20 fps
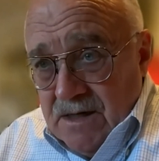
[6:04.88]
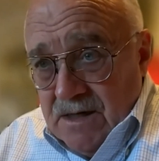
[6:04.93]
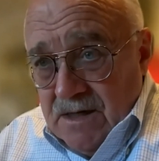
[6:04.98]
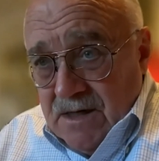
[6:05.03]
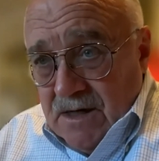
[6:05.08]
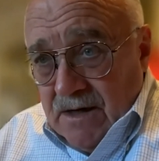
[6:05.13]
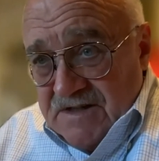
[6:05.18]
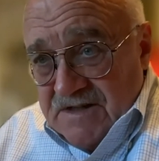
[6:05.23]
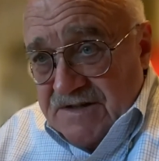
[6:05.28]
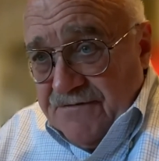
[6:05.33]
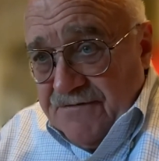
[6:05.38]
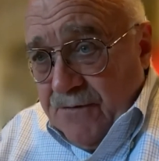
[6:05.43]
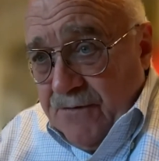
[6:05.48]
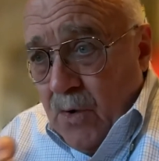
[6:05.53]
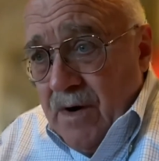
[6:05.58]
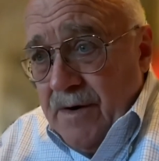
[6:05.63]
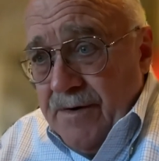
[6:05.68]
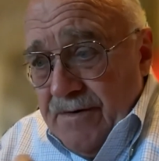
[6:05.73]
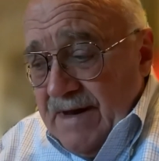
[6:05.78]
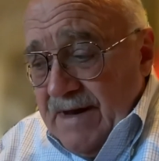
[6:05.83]
of this
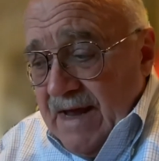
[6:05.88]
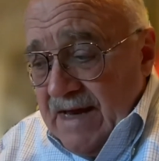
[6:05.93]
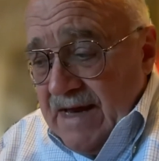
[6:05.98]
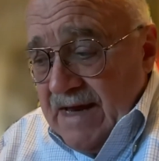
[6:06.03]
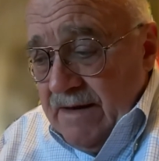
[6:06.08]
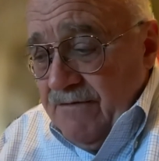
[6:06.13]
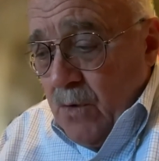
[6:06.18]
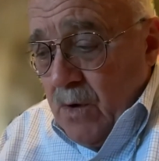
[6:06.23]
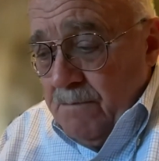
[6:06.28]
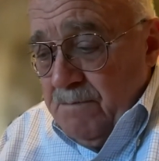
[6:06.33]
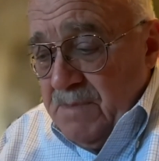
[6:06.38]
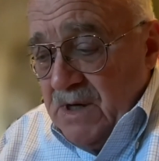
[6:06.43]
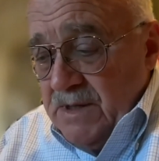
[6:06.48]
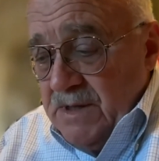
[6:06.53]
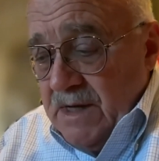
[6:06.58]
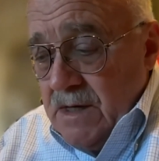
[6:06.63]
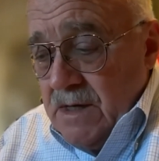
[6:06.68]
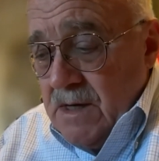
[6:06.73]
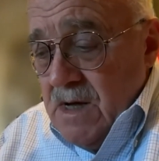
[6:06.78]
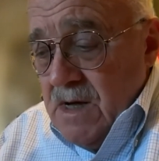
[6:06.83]
484
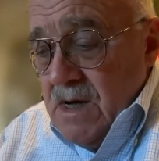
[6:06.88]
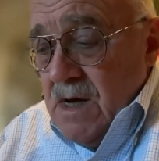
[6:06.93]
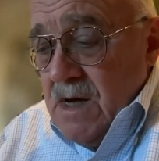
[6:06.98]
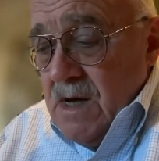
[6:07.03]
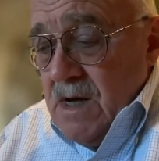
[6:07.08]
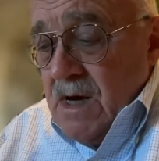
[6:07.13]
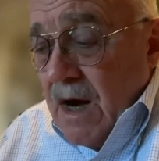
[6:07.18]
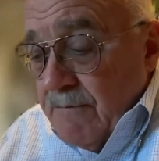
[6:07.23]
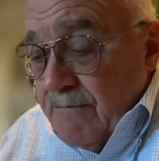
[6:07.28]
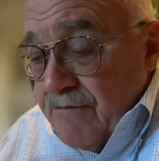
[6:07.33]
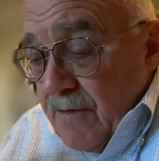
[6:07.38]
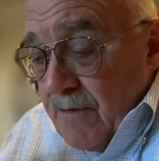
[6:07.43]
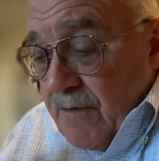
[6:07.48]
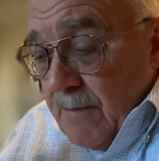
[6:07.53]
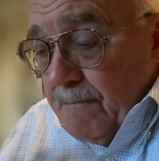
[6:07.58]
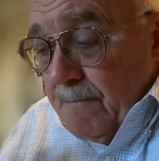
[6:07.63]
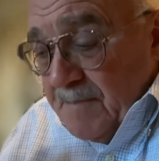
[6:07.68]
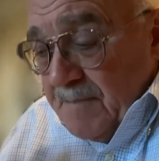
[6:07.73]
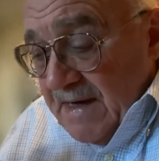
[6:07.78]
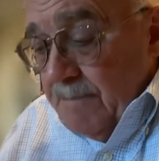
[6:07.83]
billion come
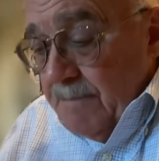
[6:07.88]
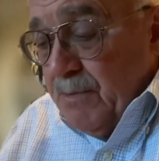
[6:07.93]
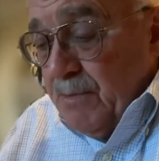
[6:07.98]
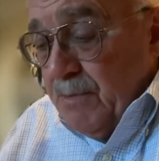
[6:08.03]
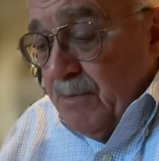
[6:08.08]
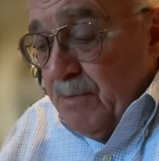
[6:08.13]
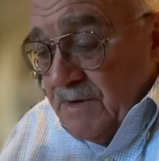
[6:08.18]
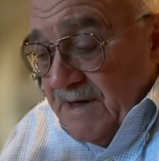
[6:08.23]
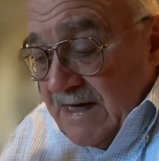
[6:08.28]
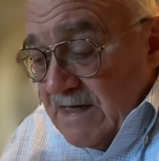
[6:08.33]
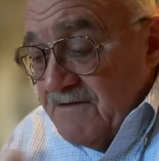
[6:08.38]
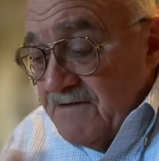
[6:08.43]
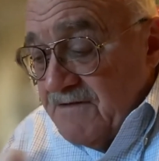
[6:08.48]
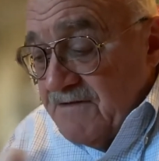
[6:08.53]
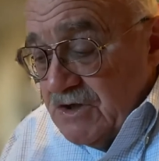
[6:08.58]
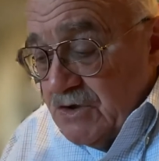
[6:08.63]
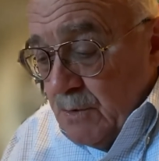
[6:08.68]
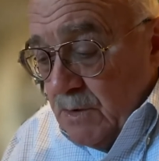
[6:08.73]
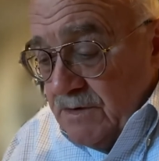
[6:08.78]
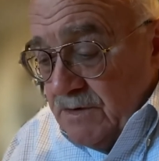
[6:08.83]
from people,
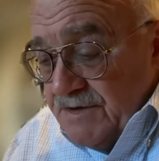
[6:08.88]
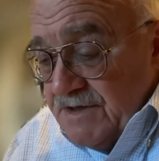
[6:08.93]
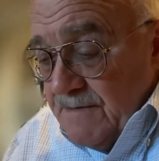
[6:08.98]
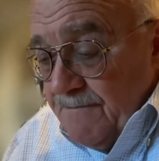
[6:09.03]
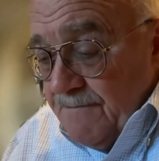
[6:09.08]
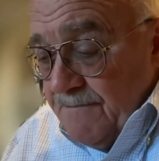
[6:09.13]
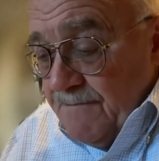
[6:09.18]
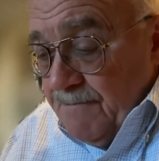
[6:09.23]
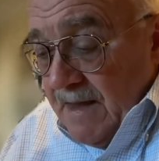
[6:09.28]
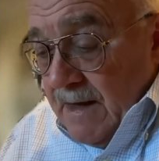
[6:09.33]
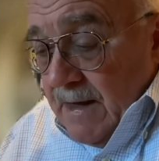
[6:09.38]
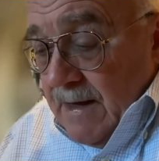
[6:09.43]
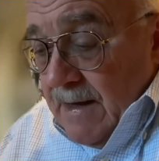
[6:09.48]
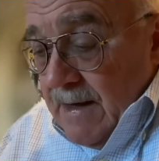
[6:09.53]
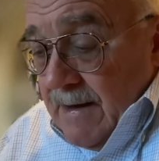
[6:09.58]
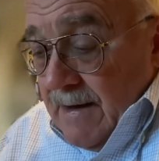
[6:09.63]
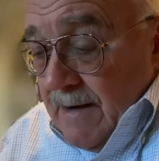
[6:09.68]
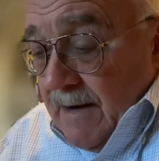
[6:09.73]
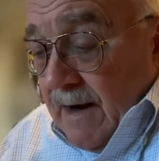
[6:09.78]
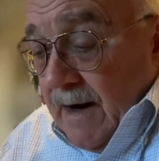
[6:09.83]
individuals.
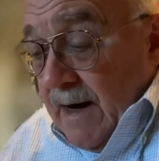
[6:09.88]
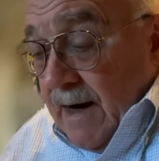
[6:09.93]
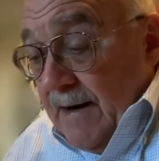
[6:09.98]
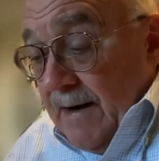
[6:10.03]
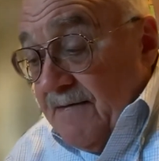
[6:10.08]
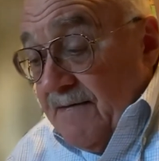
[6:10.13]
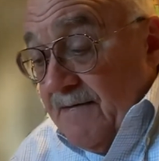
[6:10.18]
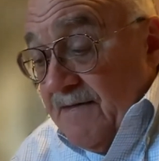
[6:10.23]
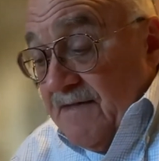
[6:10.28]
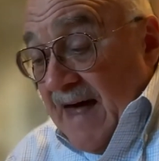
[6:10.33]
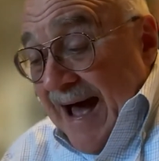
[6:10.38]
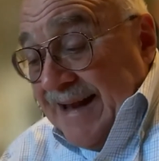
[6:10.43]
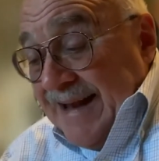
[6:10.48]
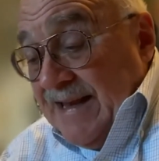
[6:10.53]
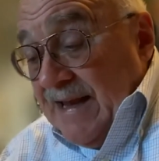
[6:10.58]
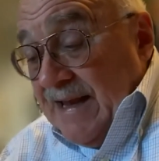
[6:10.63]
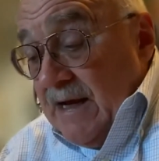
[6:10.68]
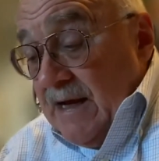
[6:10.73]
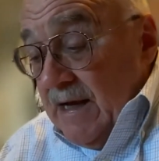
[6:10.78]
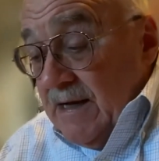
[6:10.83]
That
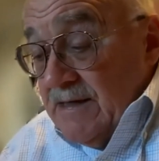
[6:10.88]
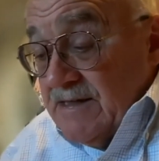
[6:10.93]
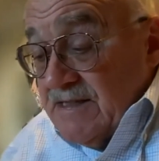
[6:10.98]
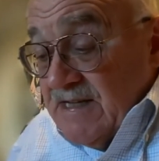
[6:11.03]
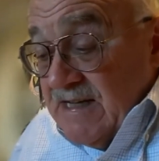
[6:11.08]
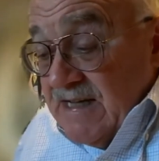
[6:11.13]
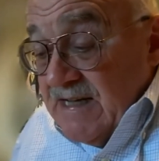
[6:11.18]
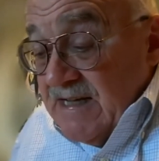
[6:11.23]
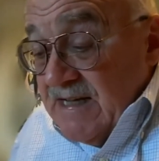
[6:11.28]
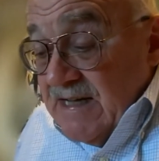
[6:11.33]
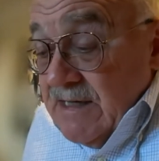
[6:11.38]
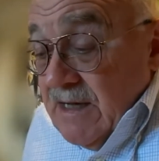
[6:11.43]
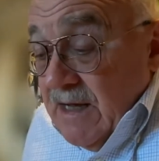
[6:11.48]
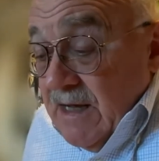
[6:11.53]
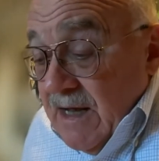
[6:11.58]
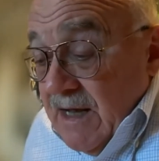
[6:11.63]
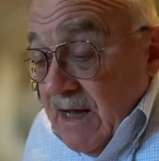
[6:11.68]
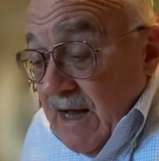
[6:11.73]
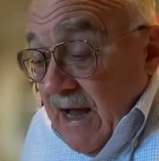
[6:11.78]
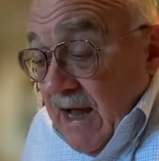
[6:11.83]
indeed
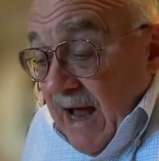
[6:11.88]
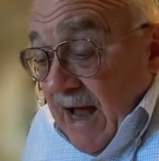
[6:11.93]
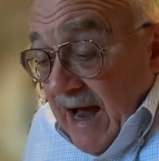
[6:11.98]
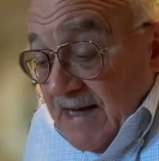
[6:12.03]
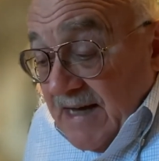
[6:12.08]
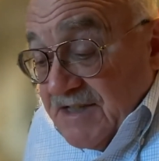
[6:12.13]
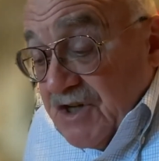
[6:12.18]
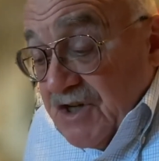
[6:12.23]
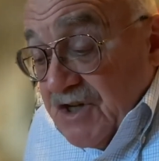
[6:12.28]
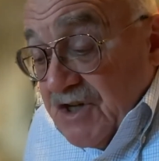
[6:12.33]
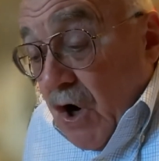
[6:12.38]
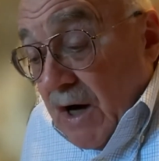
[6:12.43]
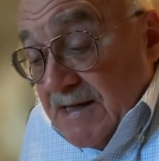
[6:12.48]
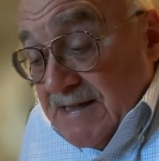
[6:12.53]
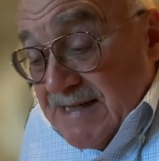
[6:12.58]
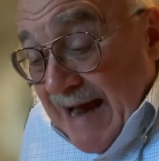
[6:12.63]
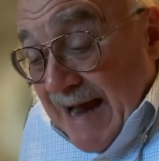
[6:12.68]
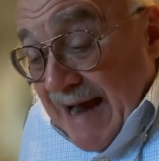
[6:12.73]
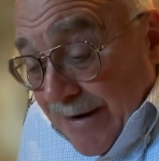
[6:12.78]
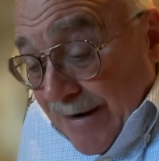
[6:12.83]
has
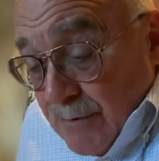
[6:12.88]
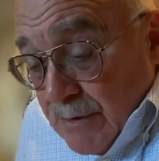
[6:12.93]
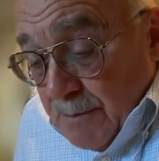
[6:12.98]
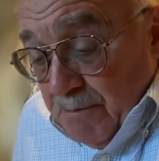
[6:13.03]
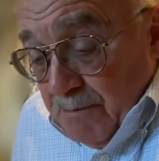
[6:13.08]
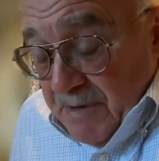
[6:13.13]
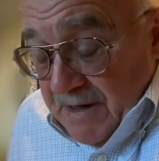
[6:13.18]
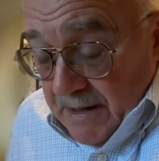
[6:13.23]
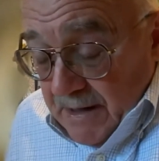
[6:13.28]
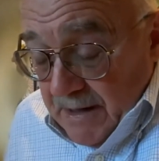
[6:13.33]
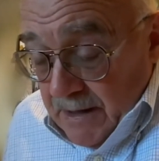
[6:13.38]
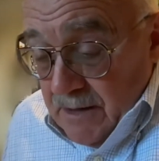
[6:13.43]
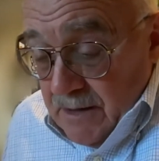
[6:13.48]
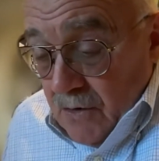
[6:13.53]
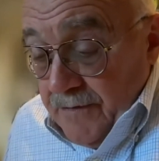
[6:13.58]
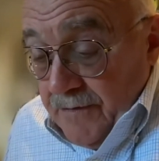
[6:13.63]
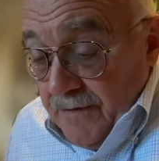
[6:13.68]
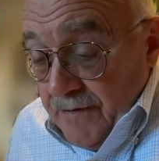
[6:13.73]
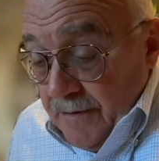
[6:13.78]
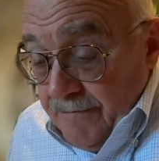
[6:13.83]
gone down a bit
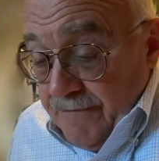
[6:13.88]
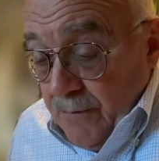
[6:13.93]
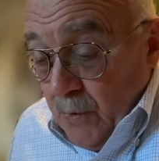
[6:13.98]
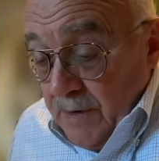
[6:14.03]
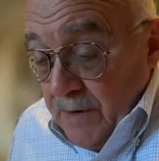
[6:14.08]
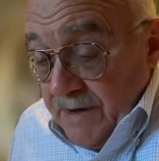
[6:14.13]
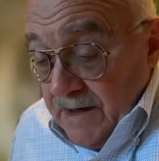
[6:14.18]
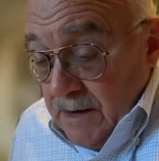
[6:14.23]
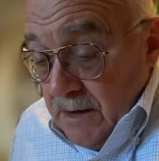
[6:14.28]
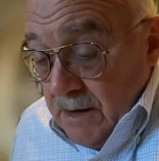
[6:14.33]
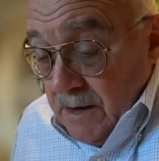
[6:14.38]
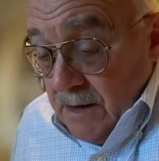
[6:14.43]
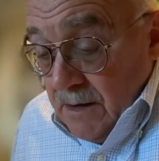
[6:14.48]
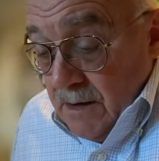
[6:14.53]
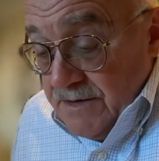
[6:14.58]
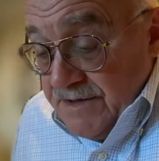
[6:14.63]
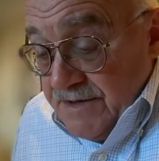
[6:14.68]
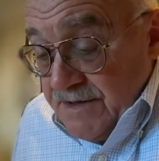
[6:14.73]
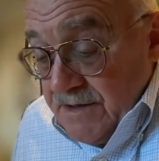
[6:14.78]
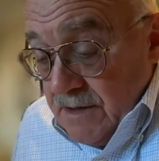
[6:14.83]
over the 40
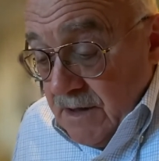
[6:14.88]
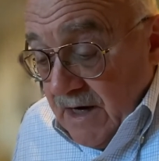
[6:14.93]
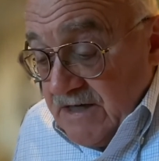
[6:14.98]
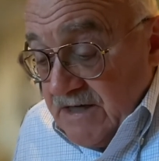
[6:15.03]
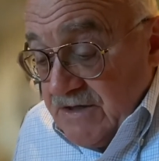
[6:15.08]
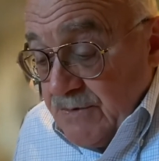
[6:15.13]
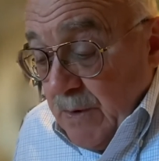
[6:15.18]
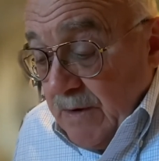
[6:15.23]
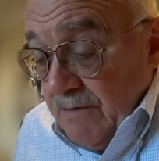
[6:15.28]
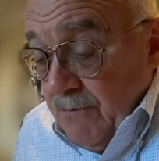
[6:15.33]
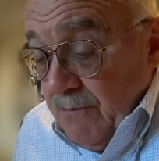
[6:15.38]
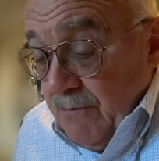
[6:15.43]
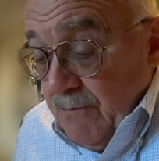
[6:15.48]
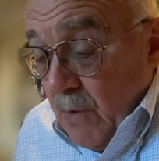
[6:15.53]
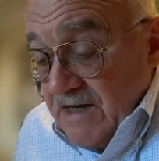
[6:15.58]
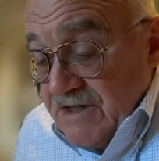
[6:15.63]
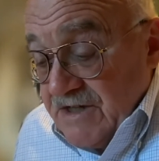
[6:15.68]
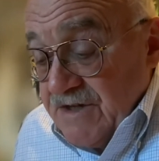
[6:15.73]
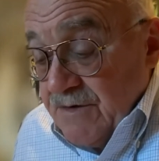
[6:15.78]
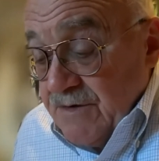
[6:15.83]
years as we've
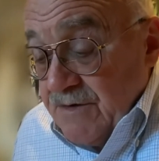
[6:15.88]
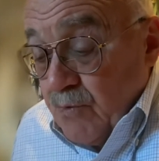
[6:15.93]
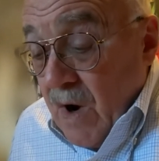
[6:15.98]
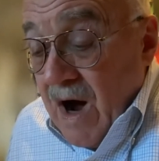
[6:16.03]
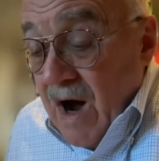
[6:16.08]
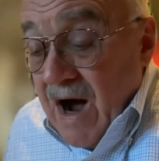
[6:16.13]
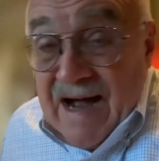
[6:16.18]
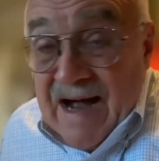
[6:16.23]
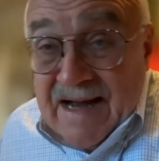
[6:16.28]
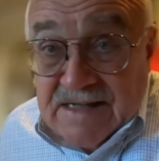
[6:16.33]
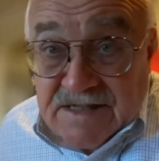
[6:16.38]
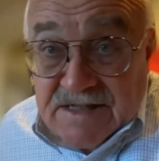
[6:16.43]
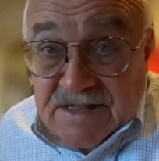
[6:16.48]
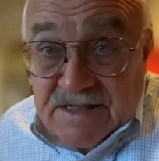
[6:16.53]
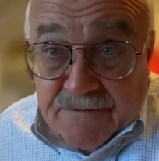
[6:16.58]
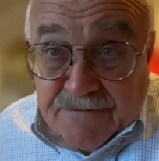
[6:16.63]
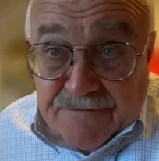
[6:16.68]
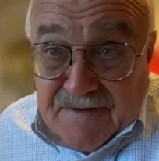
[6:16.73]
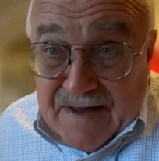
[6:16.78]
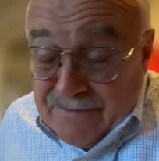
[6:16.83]
watched the rise
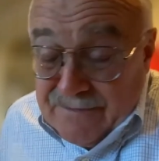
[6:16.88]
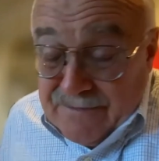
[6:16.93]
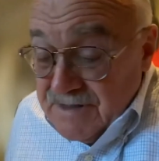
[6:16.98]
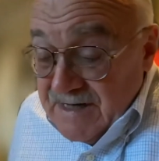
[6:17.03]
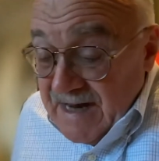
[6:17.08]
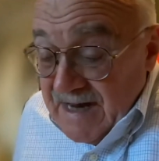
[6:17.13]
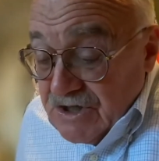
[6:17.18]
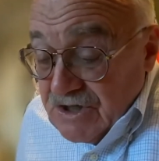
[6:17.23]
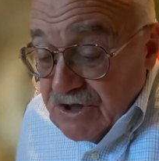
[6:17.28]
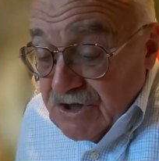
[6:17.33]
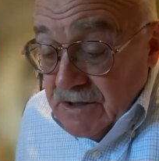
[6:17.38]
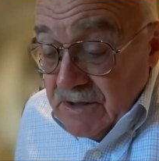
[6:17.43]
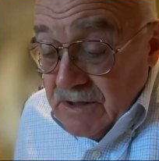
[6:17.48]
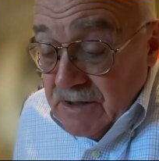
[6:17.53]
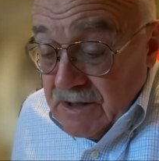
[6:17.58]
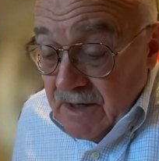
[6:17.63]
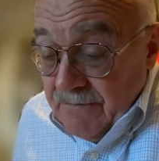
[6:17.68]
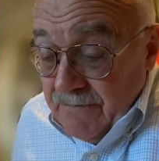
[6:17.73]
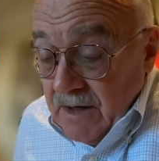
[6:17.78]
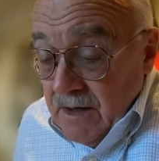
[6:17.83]
of foundation
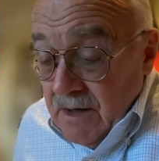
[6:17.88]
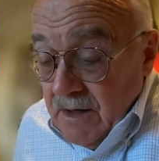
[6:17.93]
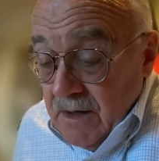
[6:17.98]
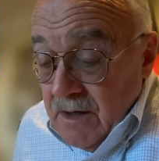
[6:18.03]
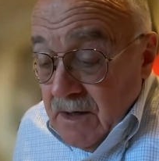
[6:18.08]
giving.